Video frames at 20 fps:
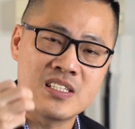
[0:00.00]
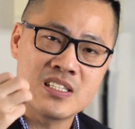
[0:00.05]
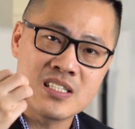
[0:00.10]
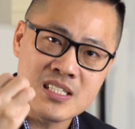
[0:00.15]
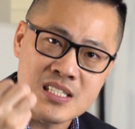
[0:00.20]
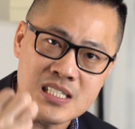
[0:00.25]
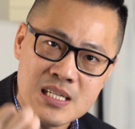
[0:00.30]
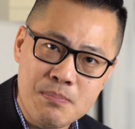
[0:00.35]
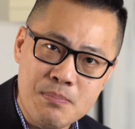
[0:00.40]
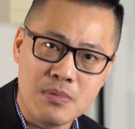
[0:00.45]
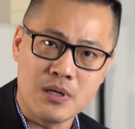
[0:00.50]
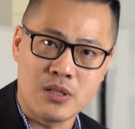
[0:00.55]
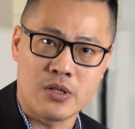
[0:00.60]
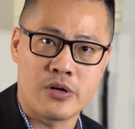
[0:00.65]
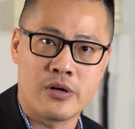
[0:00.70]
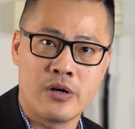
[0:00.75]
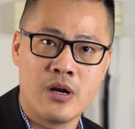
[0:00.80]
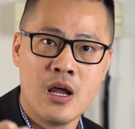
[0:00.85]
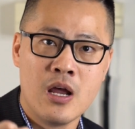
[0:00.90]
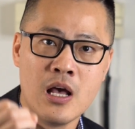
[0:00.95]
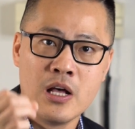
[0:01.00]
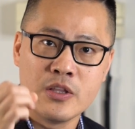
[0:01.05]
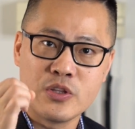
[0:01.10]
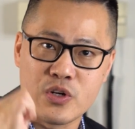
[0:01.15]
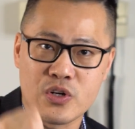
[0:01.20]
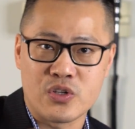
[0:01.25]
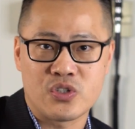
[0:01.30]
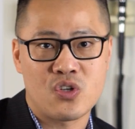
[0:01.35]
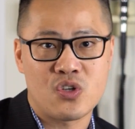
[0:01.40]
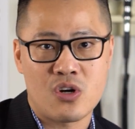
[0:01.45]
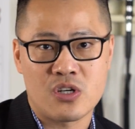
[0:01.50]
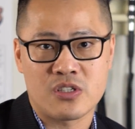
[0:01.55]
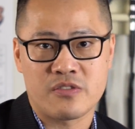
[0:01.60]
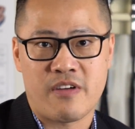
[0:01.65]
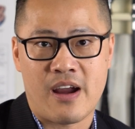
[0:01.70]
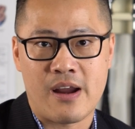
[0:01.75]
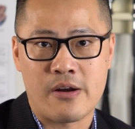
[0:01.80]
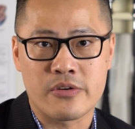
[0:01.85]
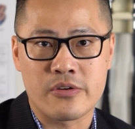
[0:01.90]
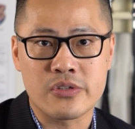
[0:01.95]
similar to the SARS
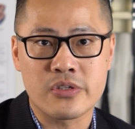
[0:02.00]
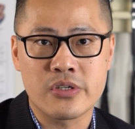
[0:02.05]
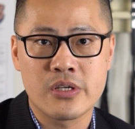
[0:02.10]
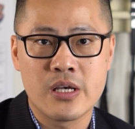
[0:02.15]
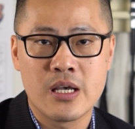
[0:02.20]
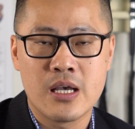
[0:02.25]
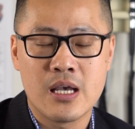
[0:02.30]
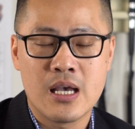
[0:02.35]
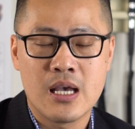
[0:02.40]
virus,